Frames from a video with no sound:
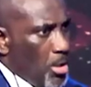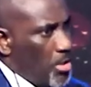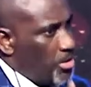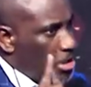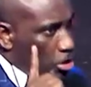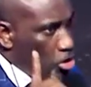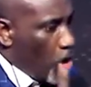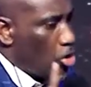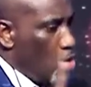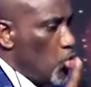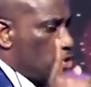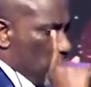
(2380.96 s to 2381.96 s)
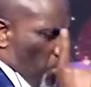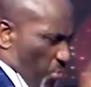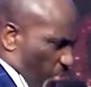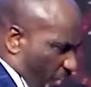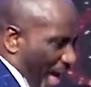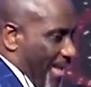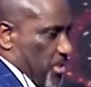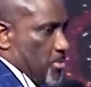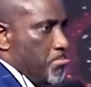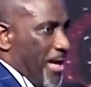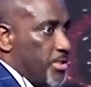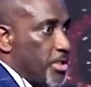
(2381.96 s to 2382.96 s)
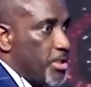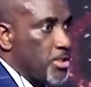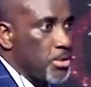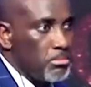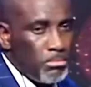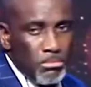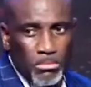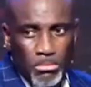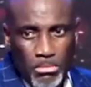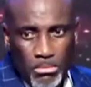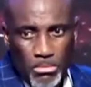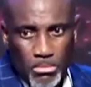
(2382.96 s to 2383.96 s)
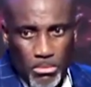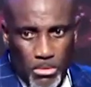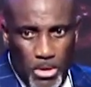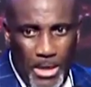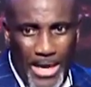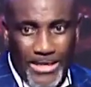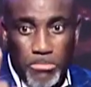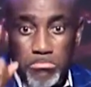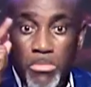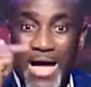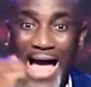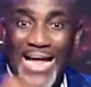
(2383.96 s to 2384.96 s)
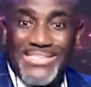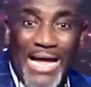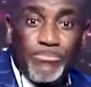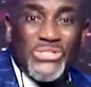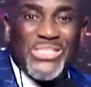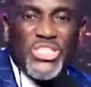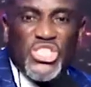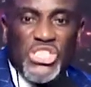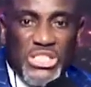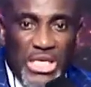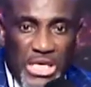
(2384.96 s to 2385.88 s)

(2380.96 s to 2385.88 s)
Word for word: up and God kicked him out. Does that make sense? So man lost spiritual